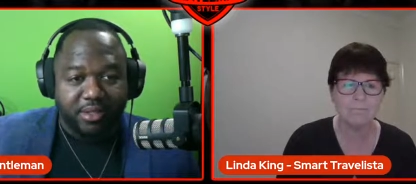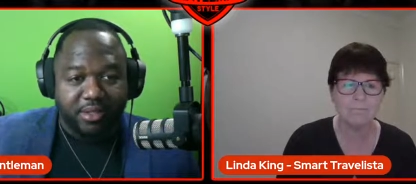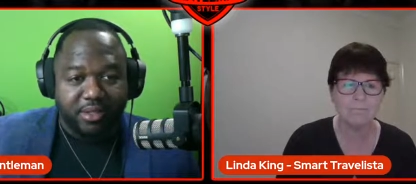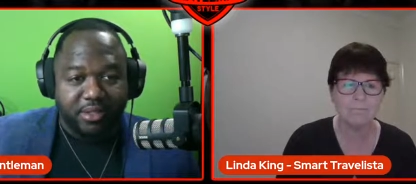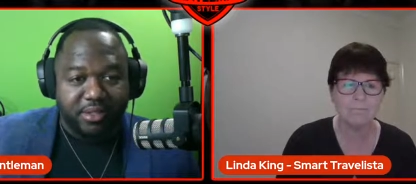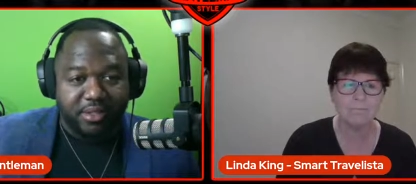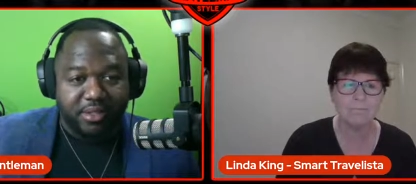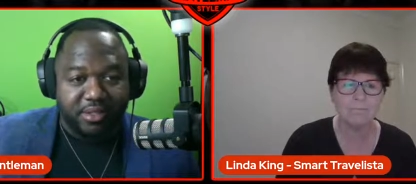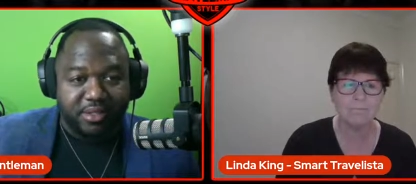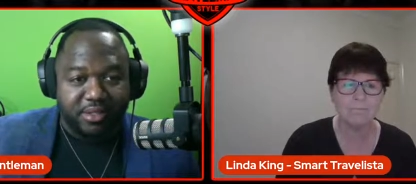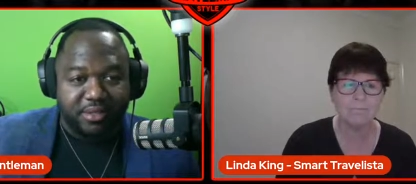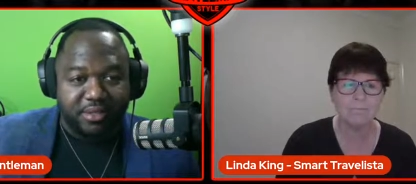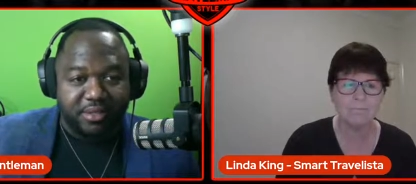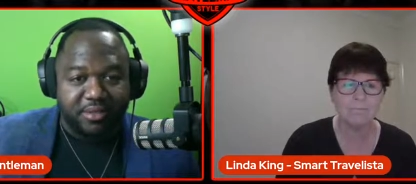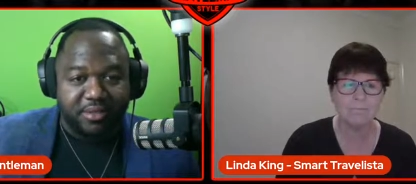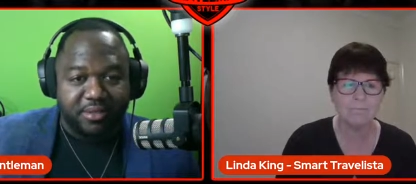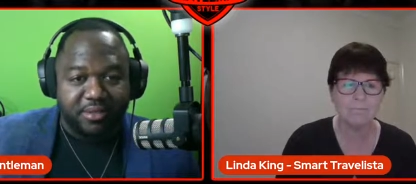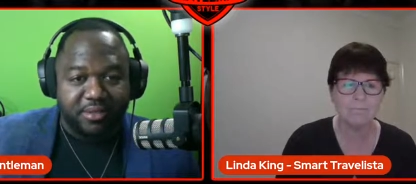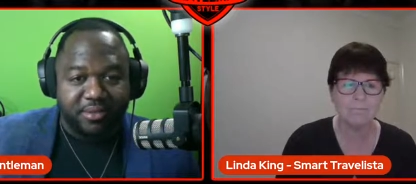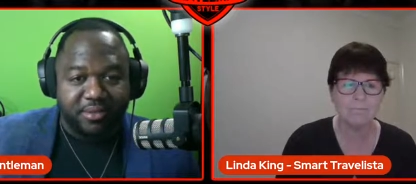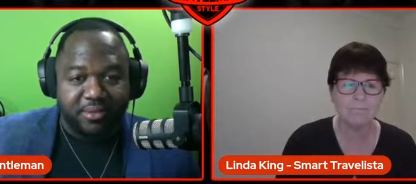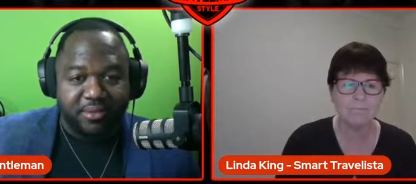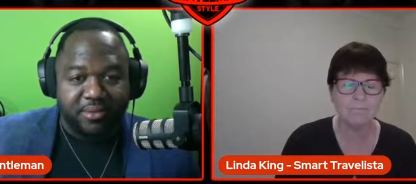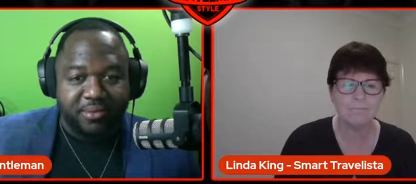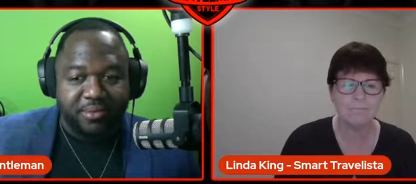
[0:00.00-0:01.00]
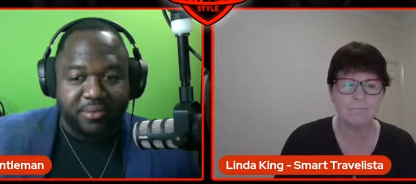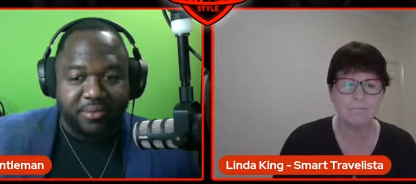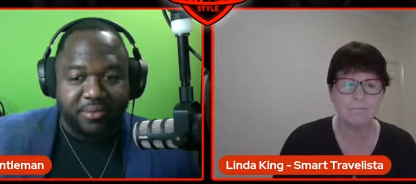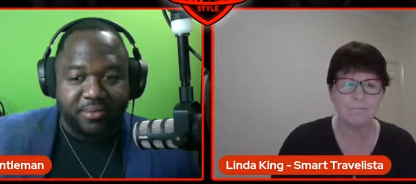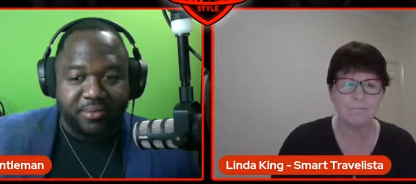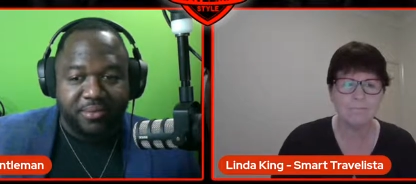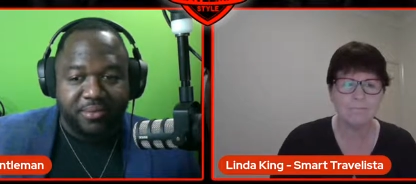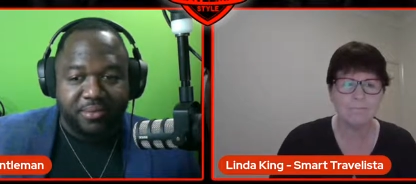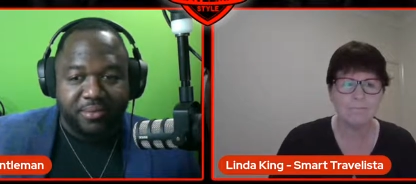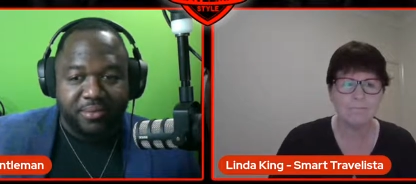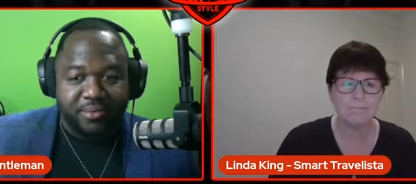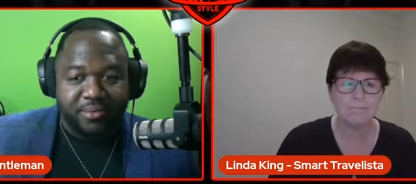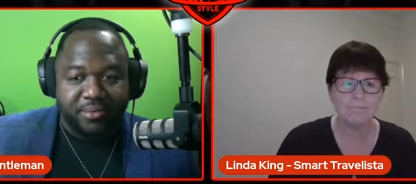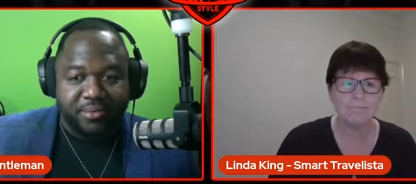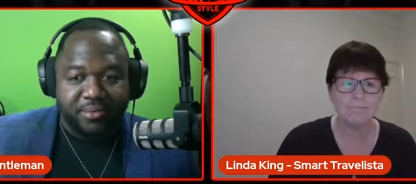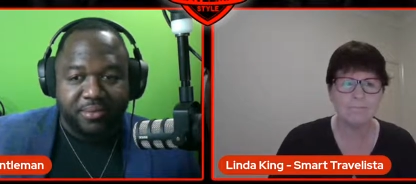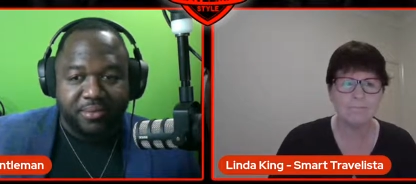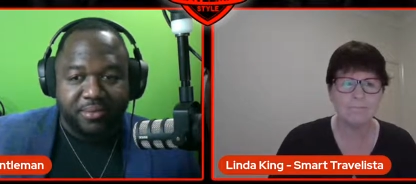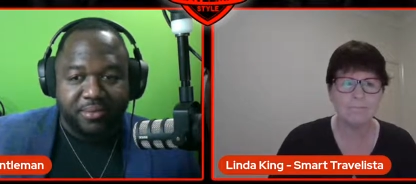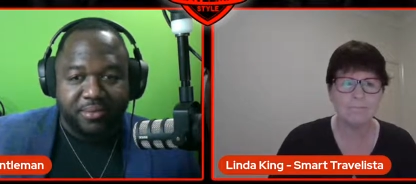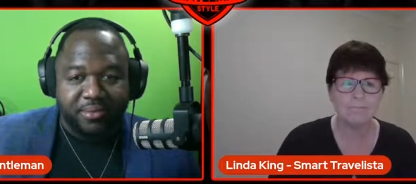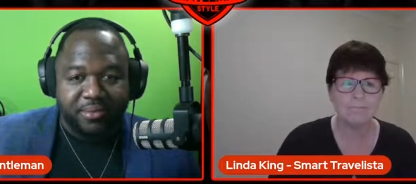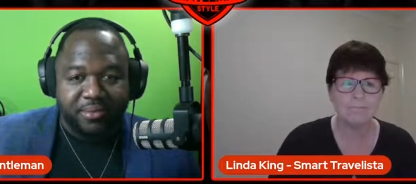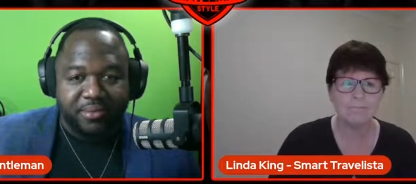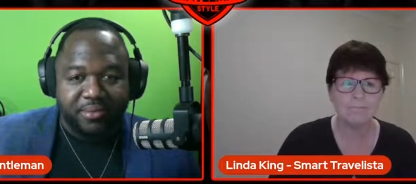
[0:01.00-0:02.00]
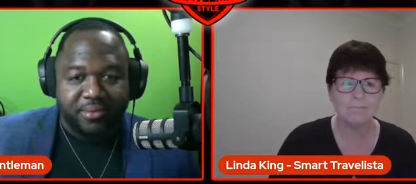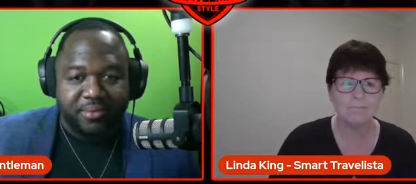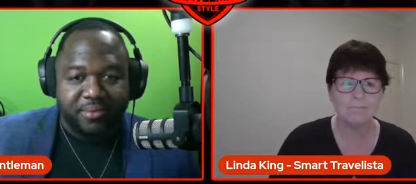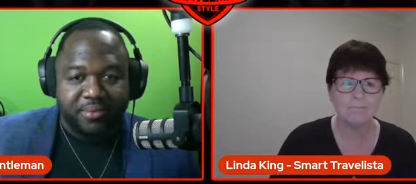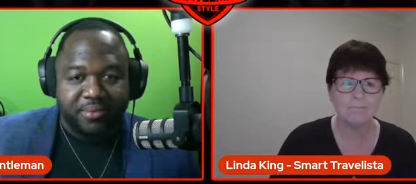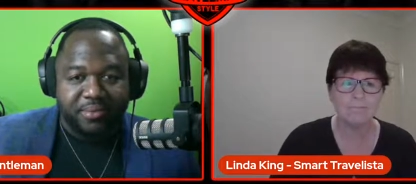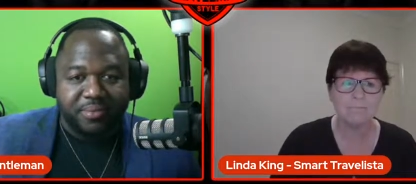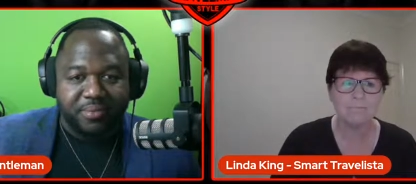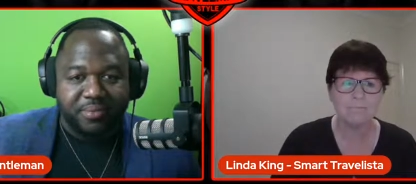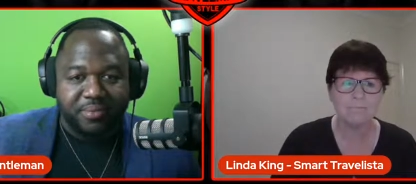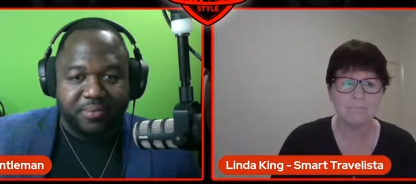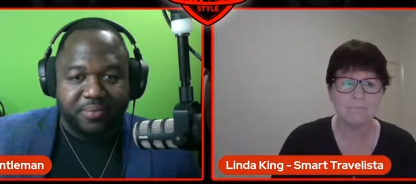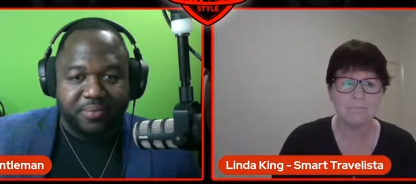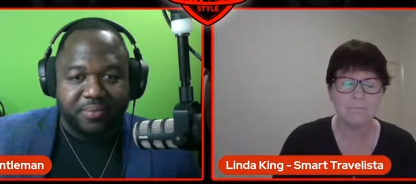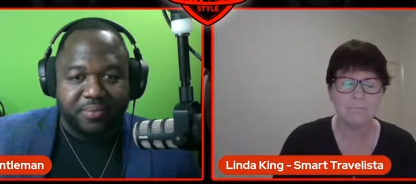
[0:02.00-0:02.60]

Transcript: Nobody speaks.